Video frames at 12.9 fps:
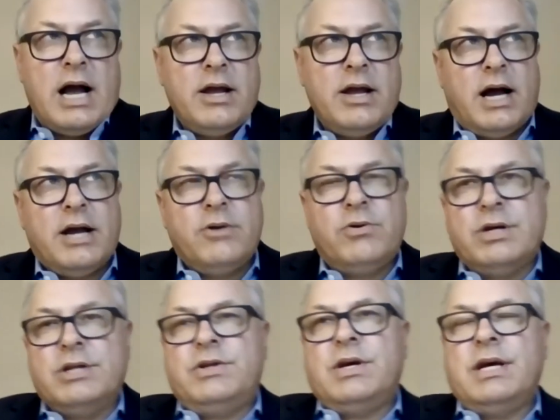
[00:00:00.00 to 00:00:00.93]
I, I
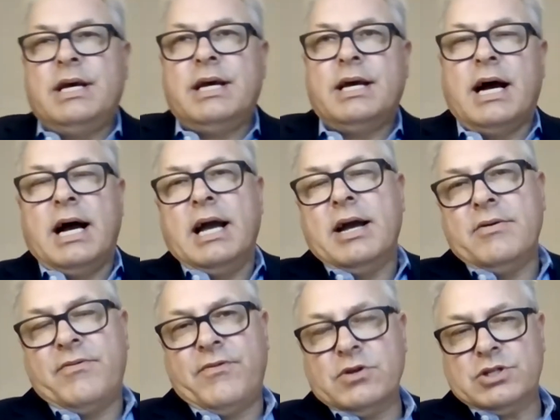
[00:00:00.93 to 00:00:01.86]
would, I,
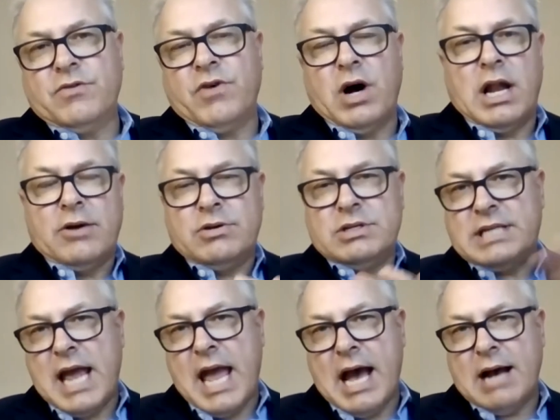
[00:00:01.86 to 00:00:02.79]
first of all, I would
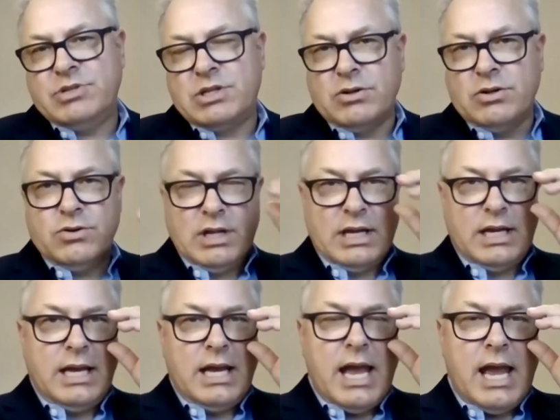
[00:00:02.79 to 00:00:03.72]
say
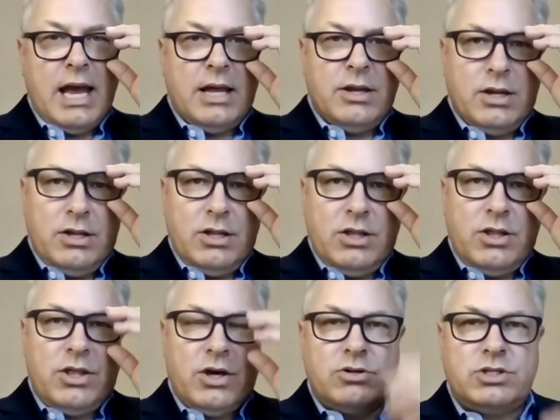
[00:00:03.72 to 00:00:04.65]
absolutely. And
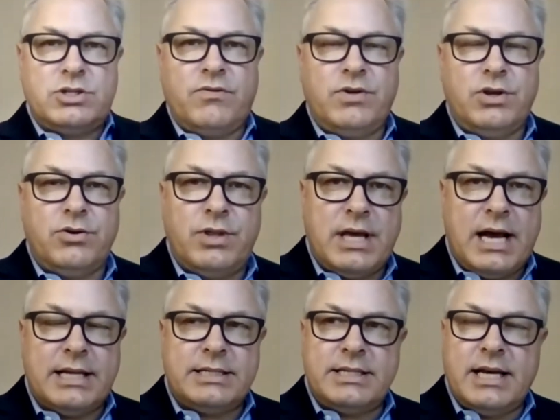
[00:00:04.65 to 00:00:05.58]
those of you
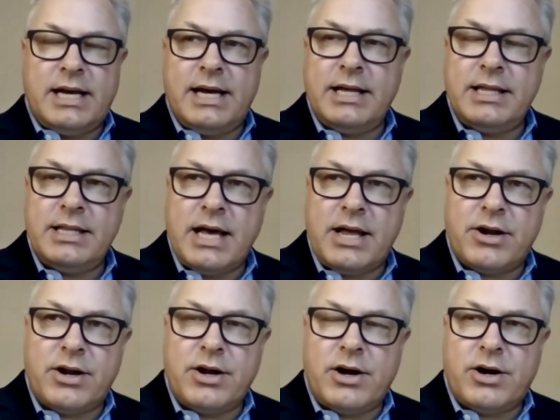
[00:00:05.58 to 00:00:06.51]
that, uh, that
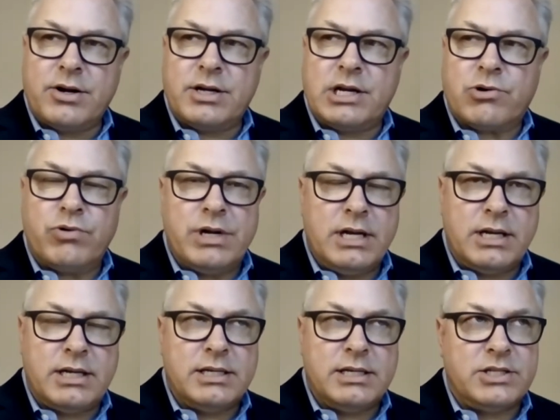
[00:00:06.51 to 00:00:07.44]
are, are
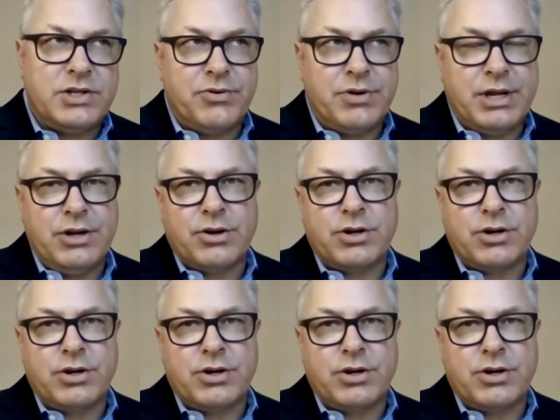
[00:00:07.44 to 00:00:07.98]
considering